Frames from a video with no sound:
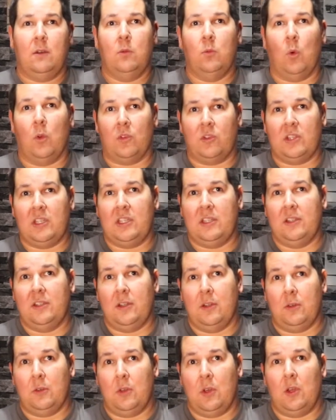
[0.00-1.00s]
wanted to
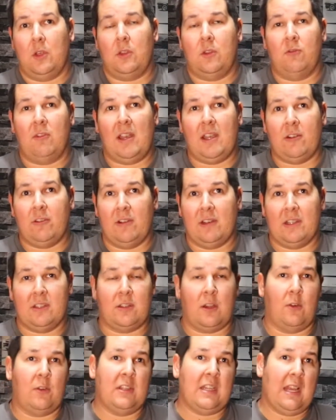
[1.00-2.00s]
do the rendering,
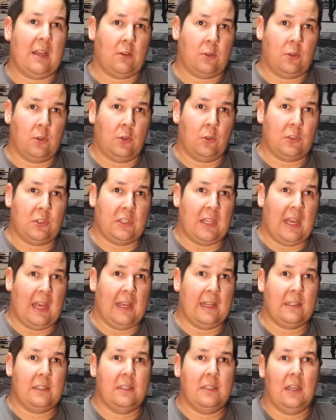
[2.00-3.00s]
so he's outsourced
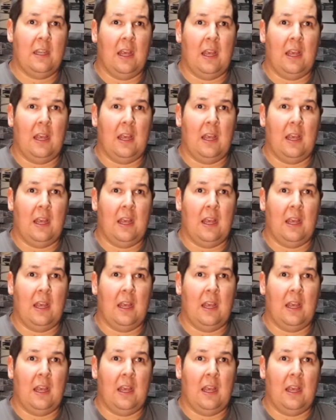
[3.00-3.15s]
that,